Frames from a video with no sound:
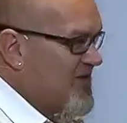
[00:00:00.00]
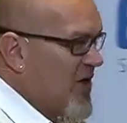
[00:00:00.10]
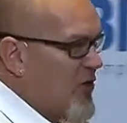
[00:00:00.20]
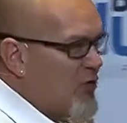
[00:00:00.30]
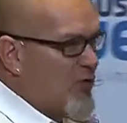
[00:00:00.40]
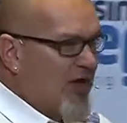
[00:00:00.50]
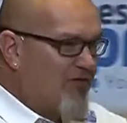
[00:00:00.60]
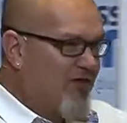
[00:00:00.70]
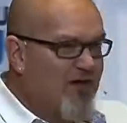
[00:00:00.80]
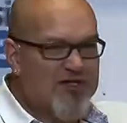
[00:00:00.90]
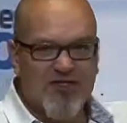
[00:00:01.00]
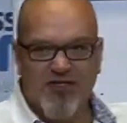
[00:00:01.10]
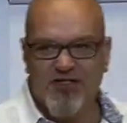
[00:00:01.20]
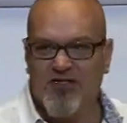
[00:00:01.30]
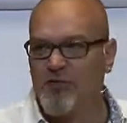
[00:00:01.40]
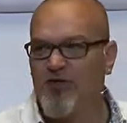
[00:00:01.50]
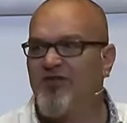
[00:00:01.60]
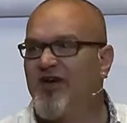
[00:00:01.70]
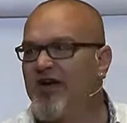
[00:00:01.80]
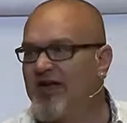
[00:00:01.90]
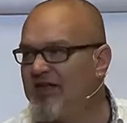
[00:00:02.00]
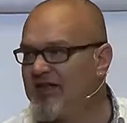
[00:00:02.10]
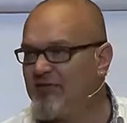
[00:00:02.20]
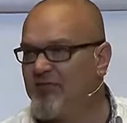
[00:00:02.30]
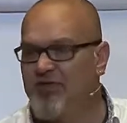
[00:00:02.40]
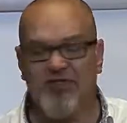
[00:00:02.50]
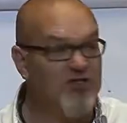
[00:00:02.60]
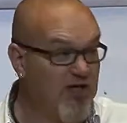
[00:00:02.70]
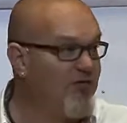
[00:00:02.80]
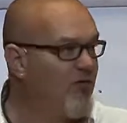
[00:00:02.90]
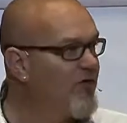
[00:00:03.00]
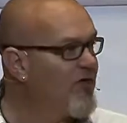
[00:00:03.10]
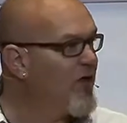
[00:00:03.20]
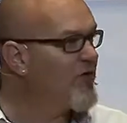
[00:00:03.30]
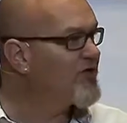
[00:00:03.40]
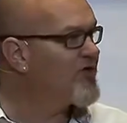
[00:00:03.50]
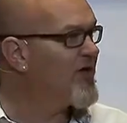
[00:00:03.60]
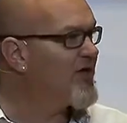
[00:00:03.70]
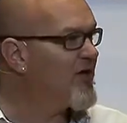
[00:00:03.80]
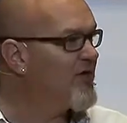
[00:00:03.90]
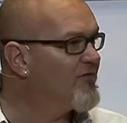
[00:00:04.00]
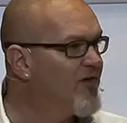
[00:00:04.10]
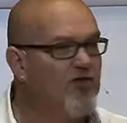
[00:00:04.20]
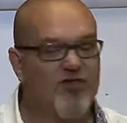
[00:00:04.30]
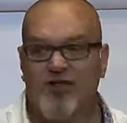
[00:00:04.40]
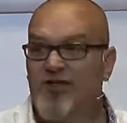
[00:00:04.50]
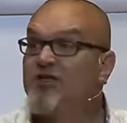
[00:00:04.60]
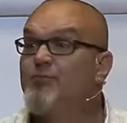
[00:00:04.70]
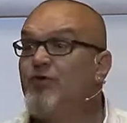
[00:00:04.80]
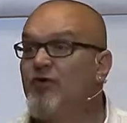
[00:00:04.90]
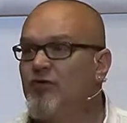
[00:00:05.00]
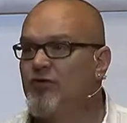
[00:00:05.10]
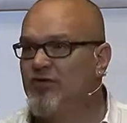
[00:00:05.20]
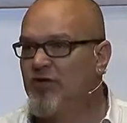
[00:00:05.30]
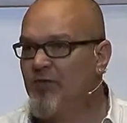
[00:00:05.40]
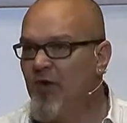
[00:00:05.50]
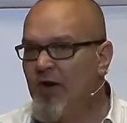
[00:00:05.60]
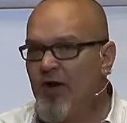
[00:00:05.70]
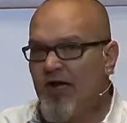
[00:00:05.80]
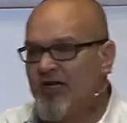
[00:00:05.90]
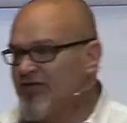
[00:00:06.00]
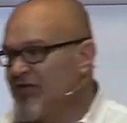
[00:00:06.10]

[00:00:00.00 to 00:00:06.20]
whole level of excellence, because we're never going to get there in business if you're really honest about the whole thing, because the thing's moving all the time. It's just